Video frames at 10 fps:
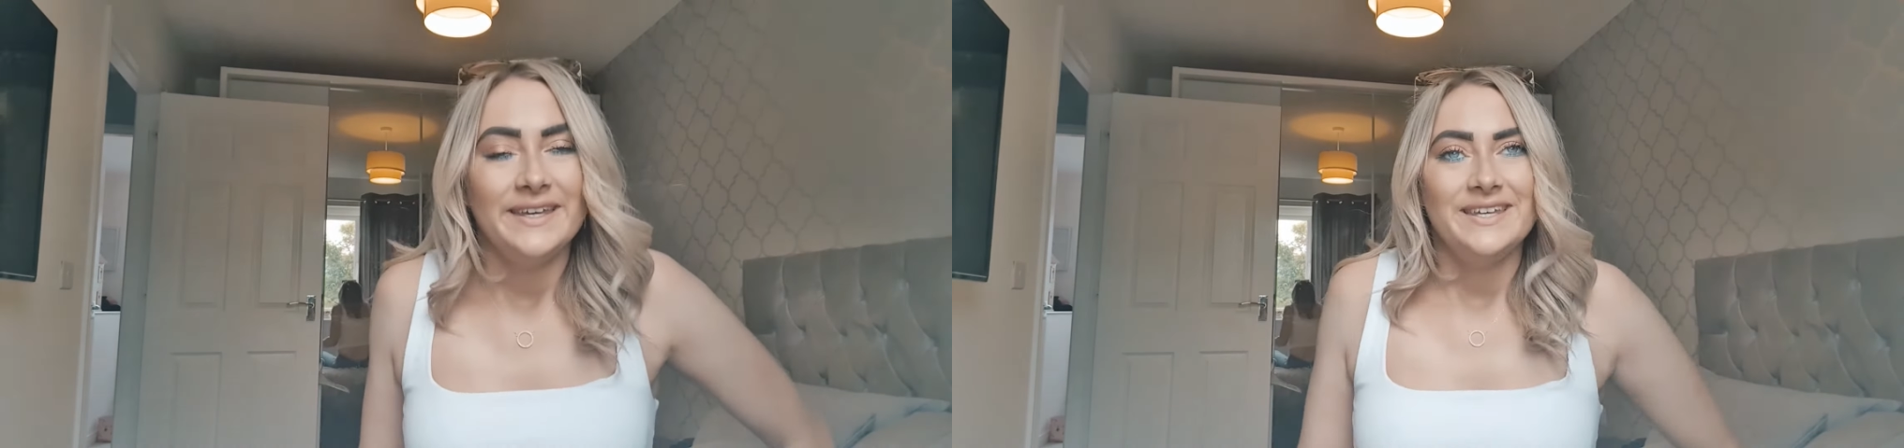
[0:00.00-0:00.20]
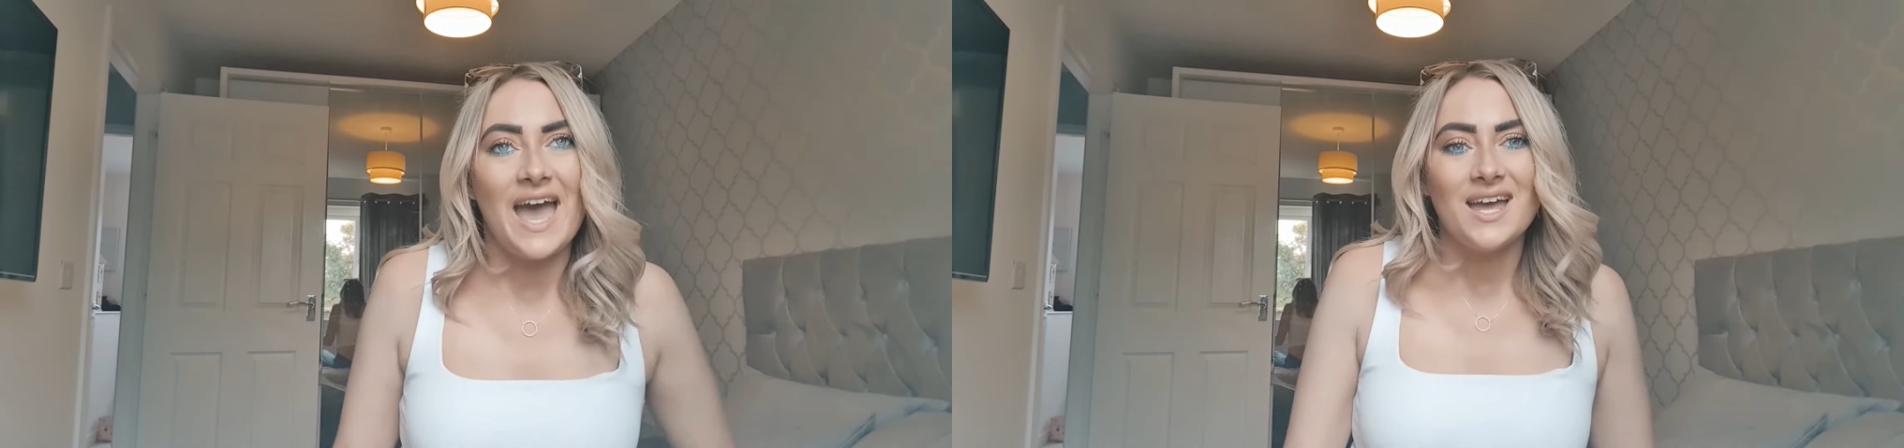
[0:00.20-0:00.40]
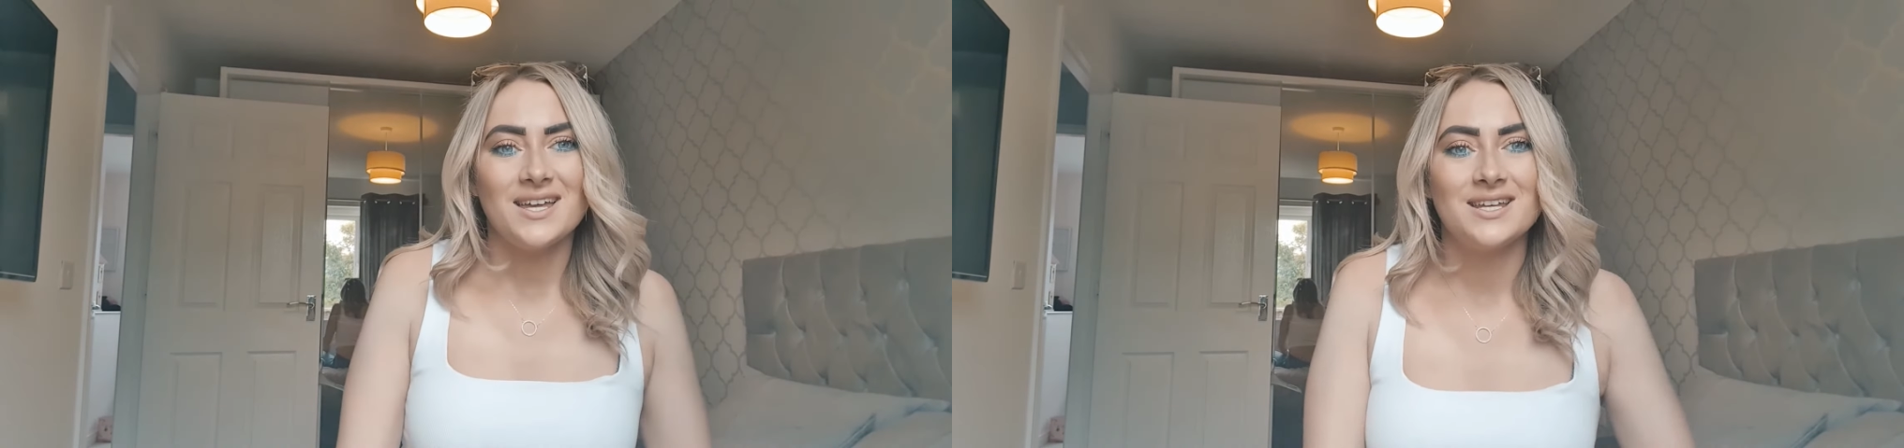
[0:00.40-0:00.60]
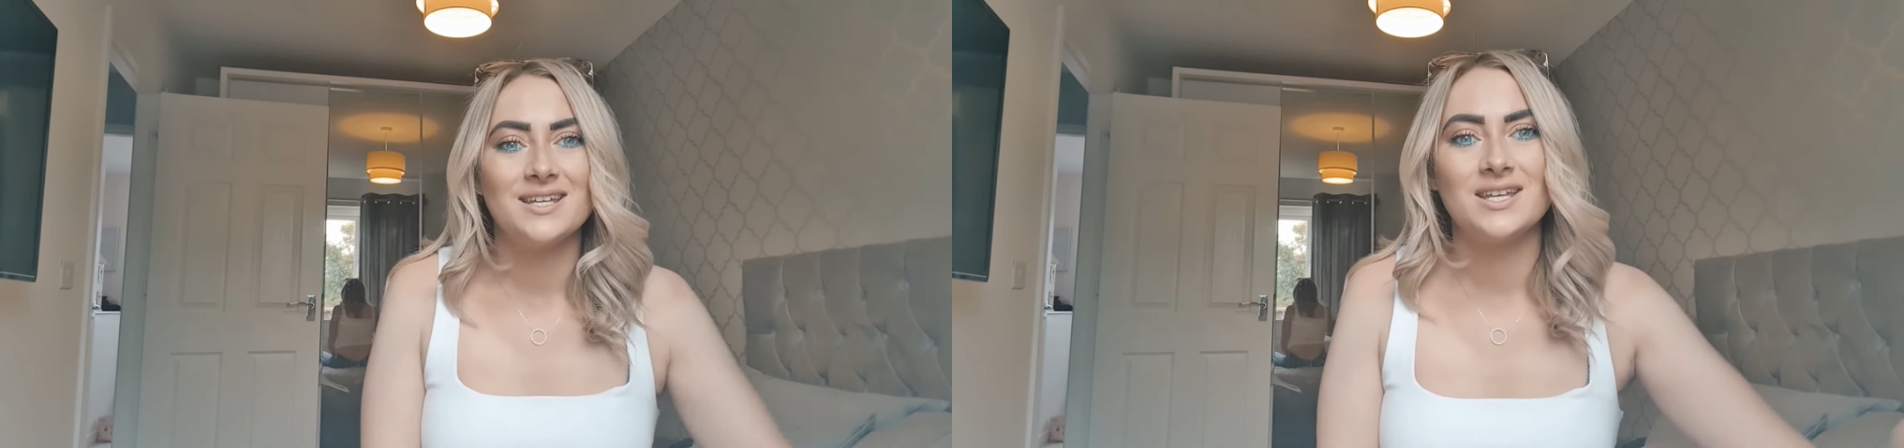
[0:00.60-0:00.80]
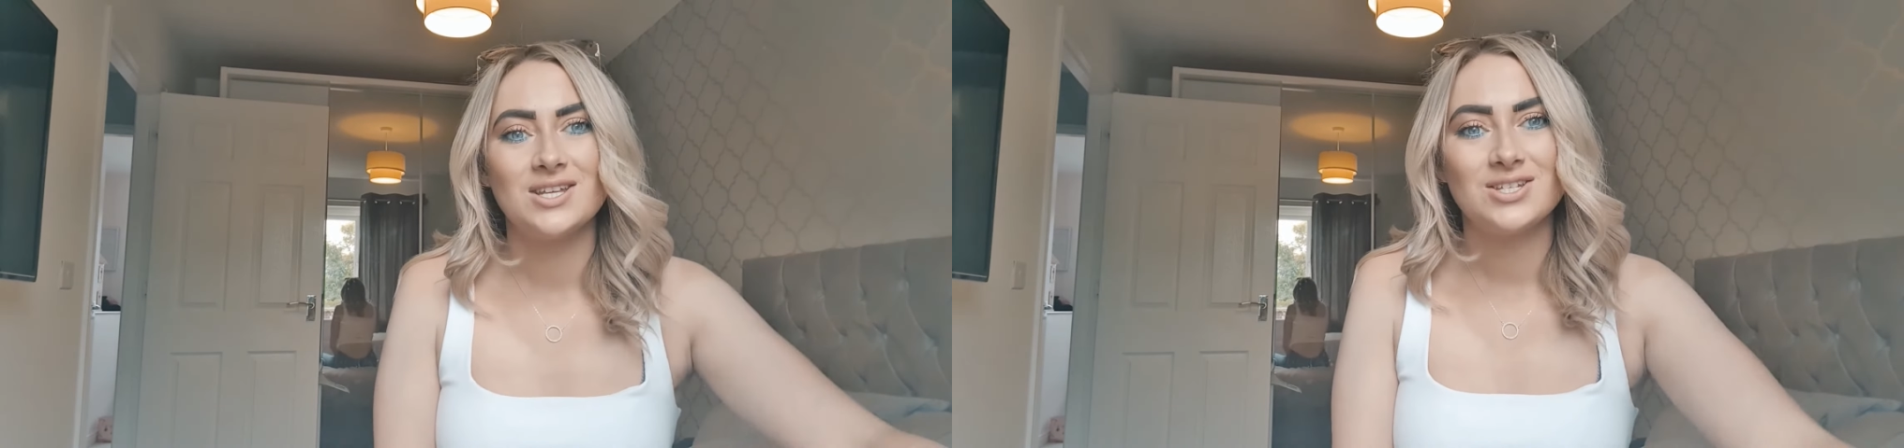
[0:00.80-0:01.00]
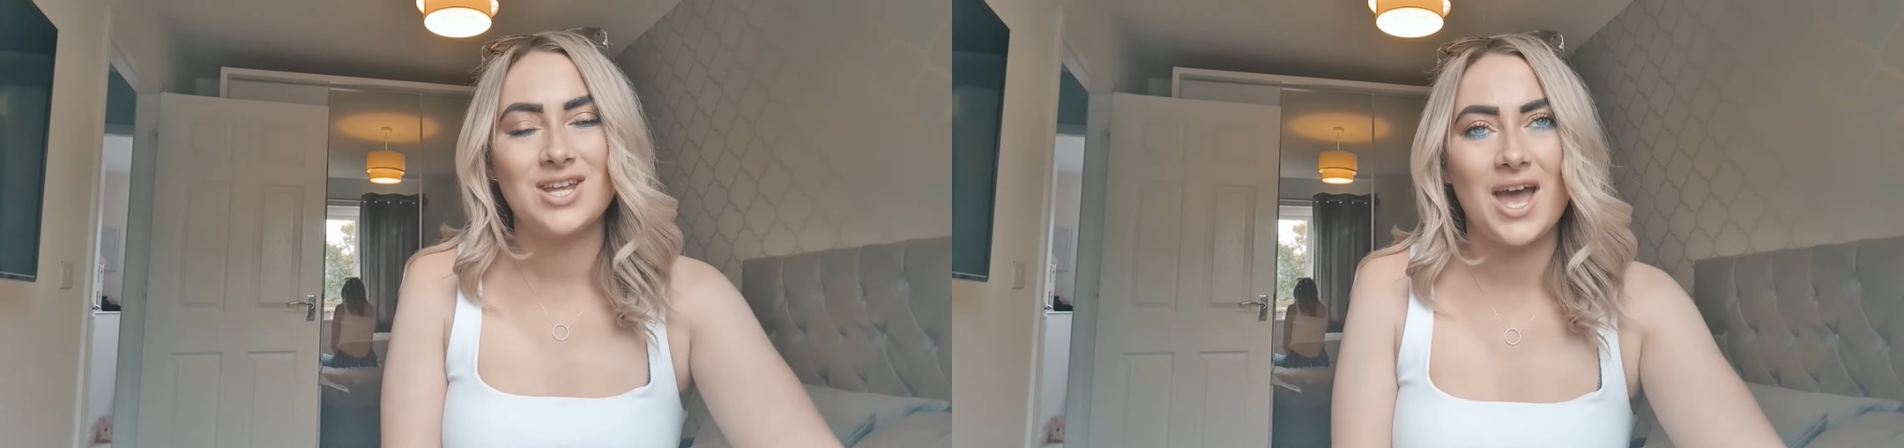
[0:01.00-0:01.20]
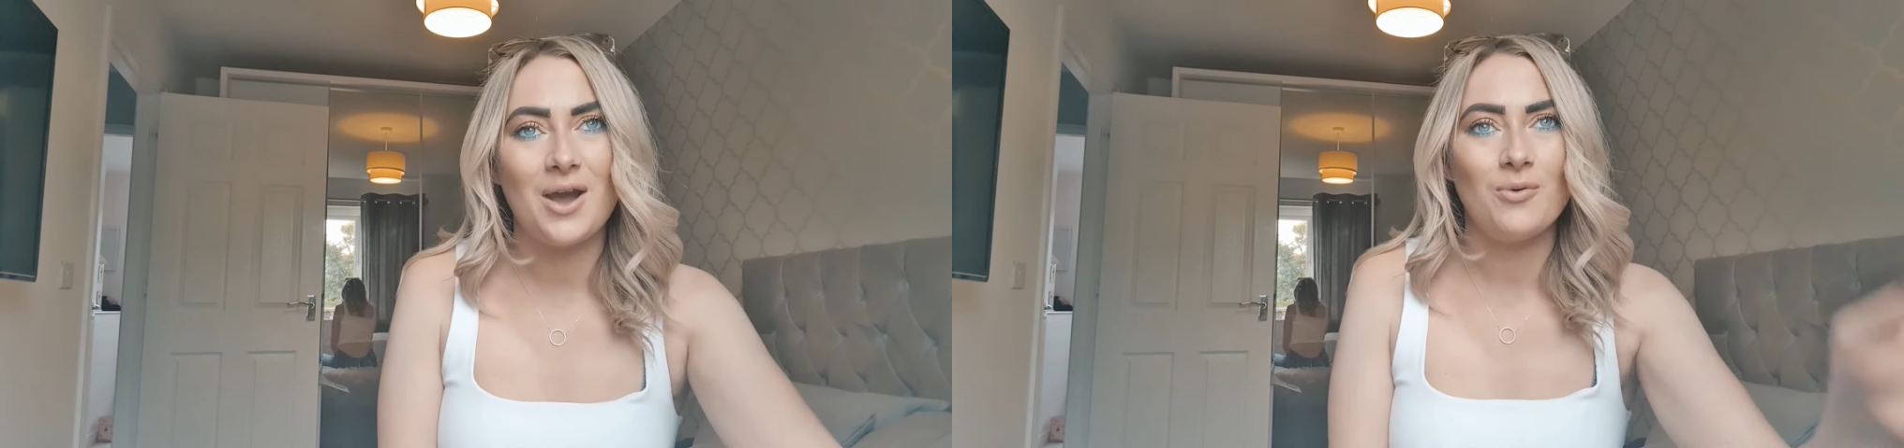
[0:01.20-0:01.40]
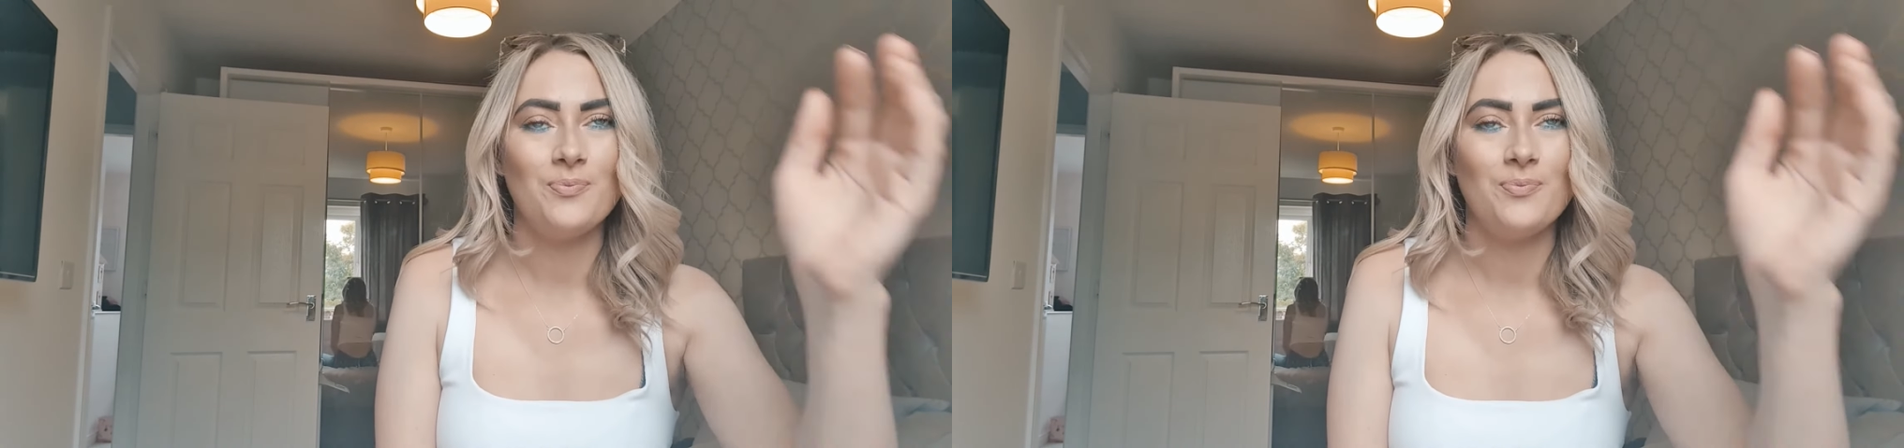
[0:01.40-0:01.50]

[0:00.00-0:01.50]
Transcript: yeah so